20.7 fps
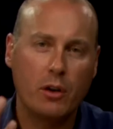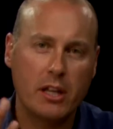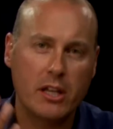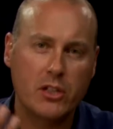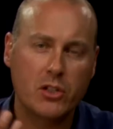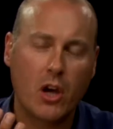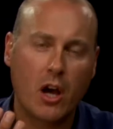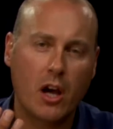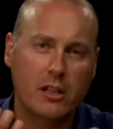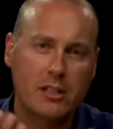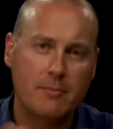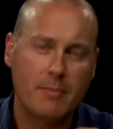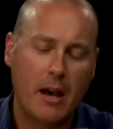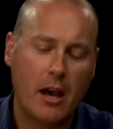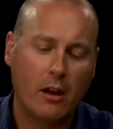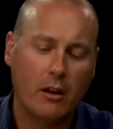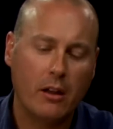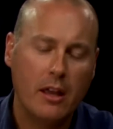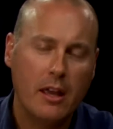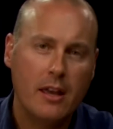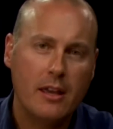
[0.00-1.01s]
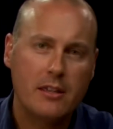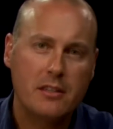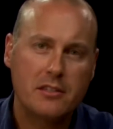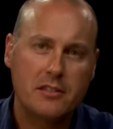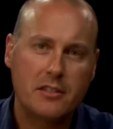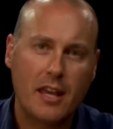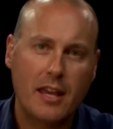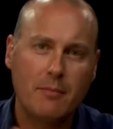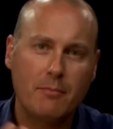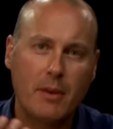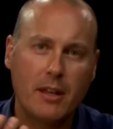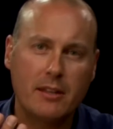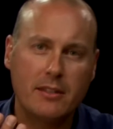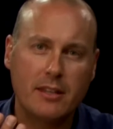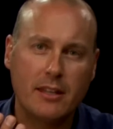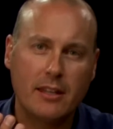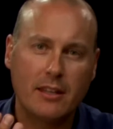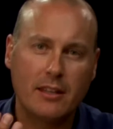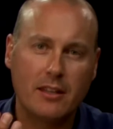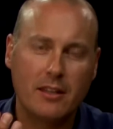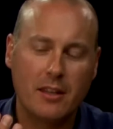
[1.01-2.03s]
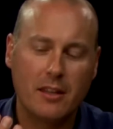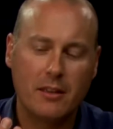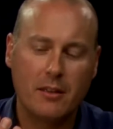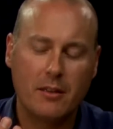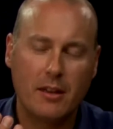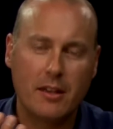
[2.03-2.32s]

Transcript: and he talked about segmenting uh,